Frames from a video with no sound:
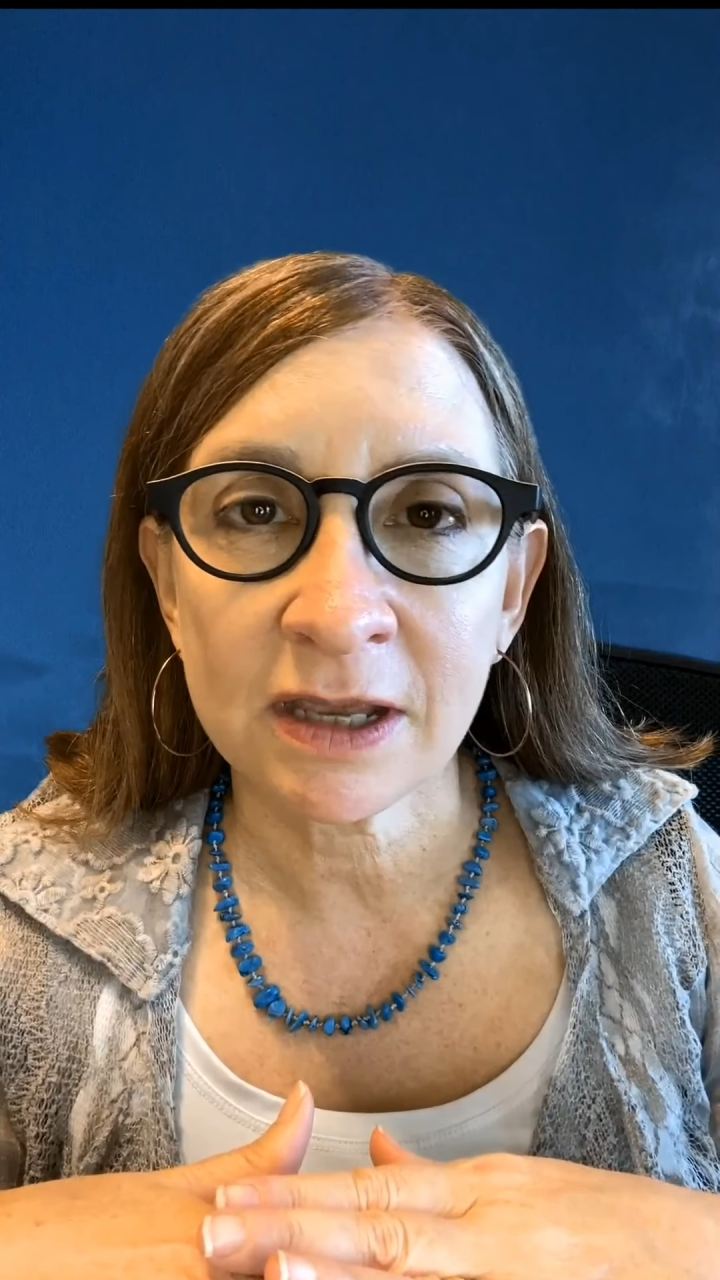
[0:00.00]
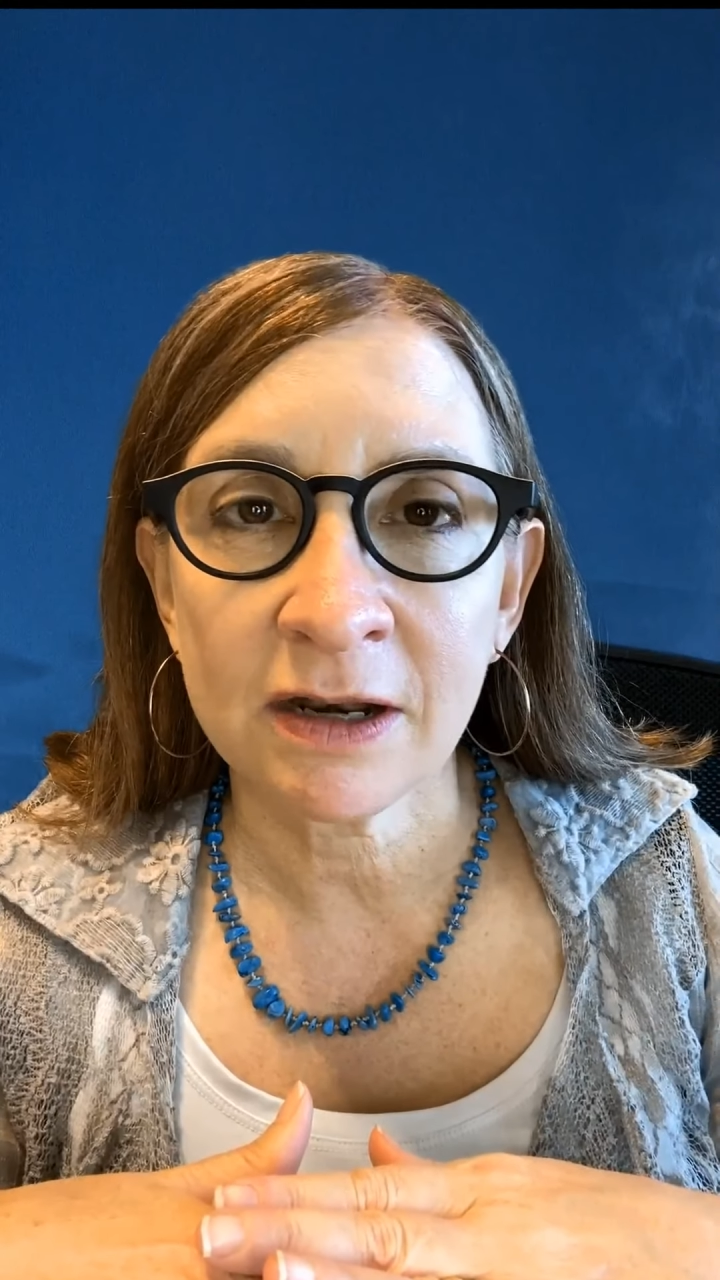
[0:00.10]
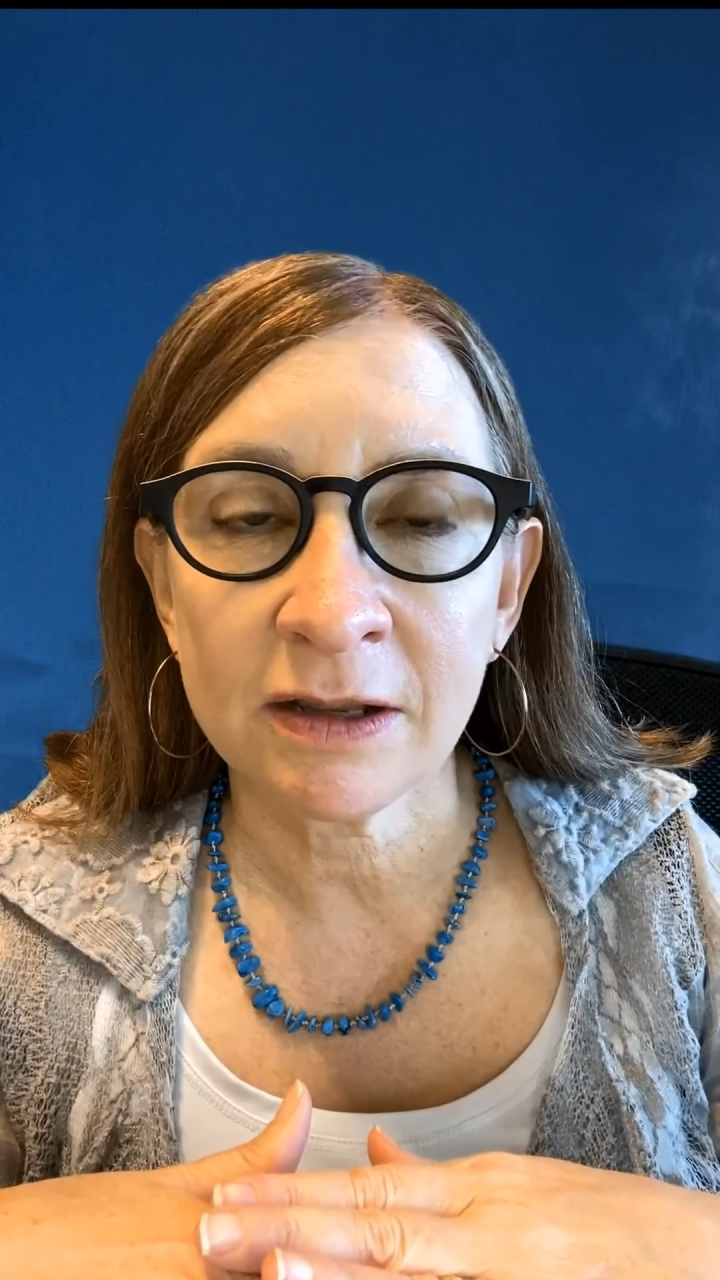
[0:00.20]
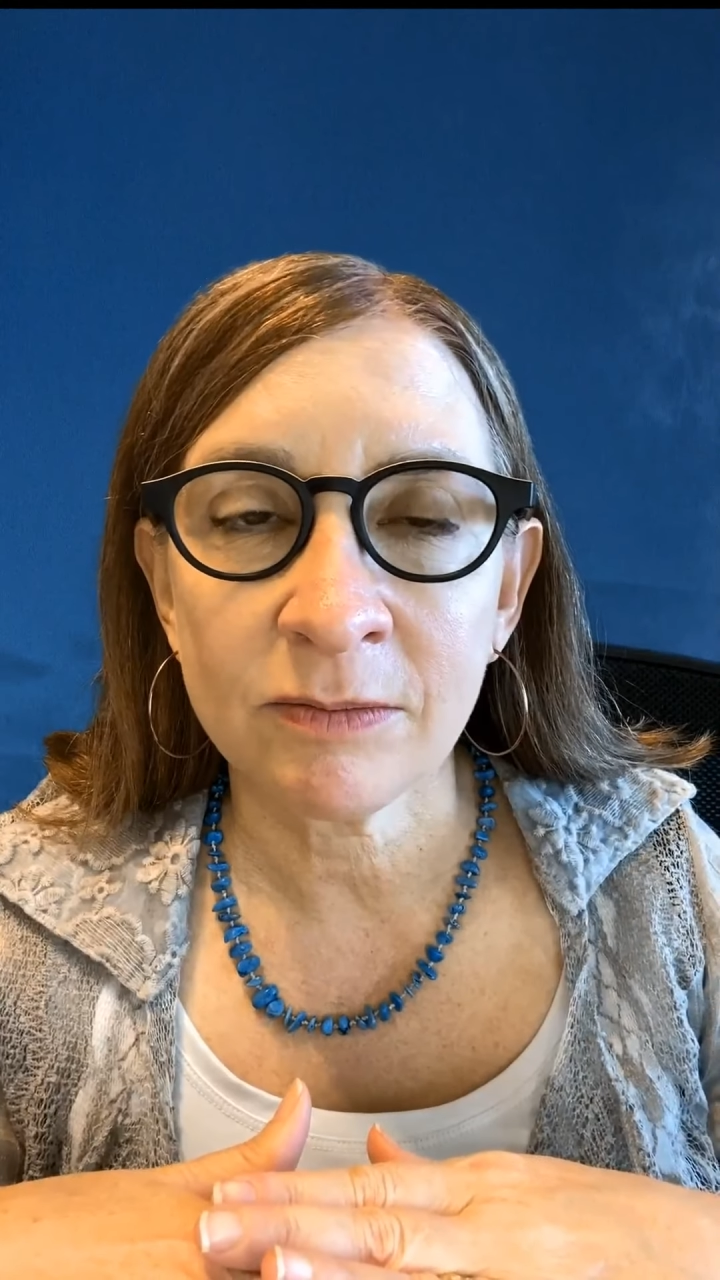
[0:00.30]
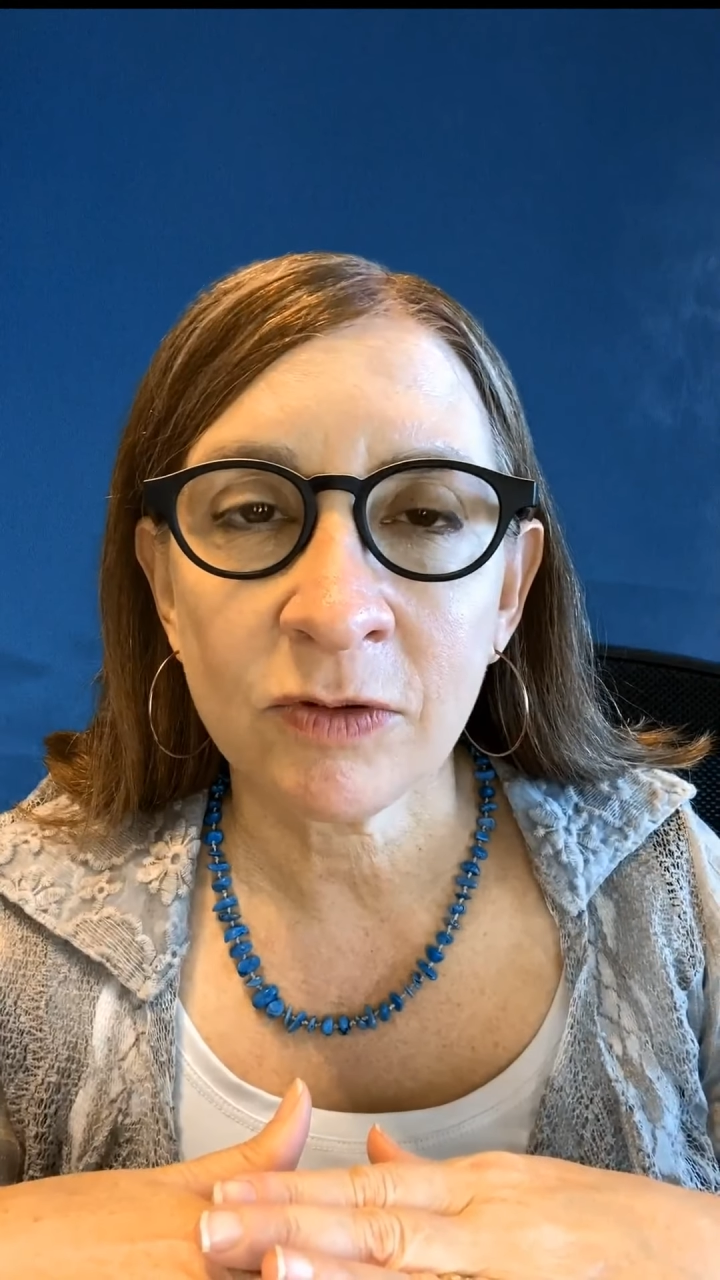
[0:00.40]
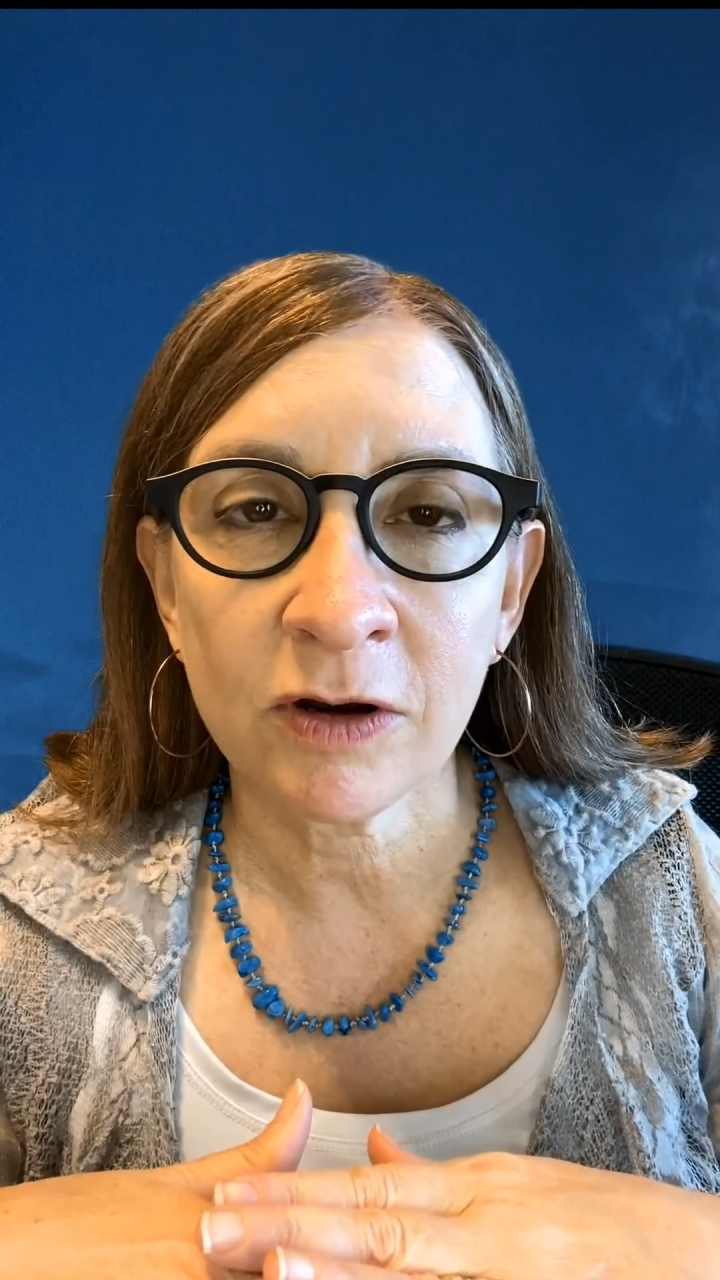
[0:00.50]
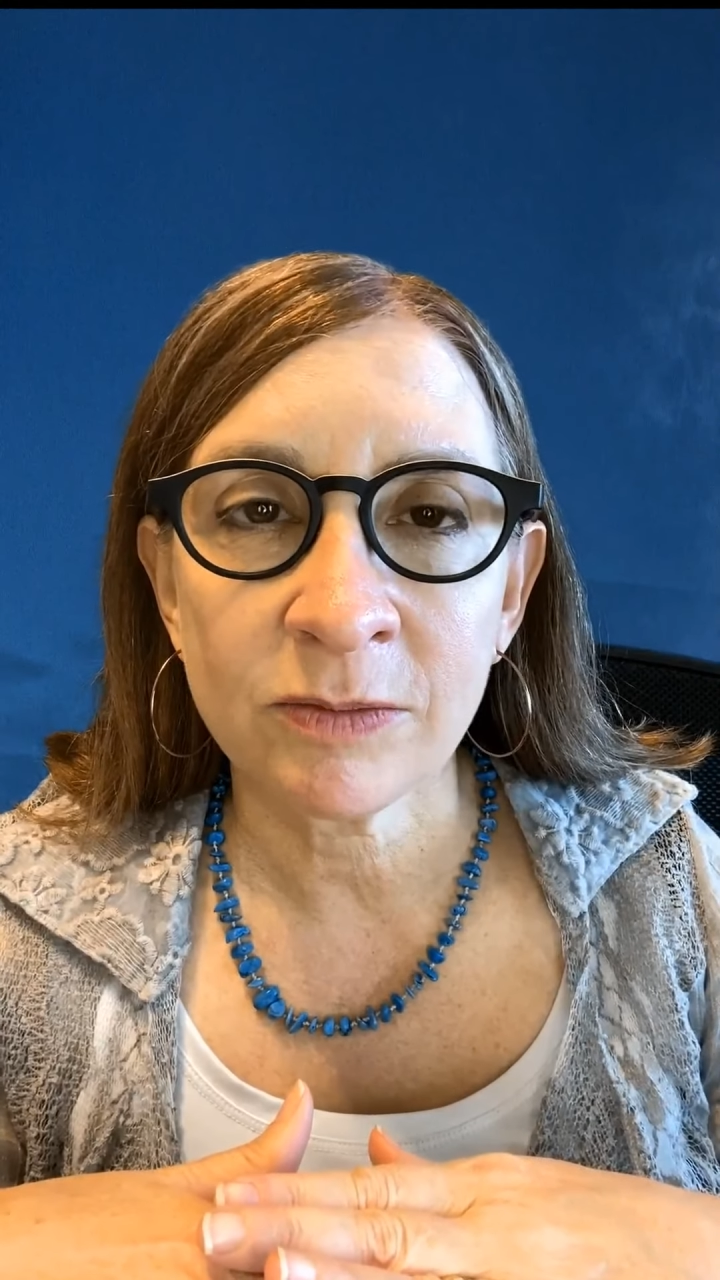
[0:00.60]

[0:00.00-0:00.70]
And I am proud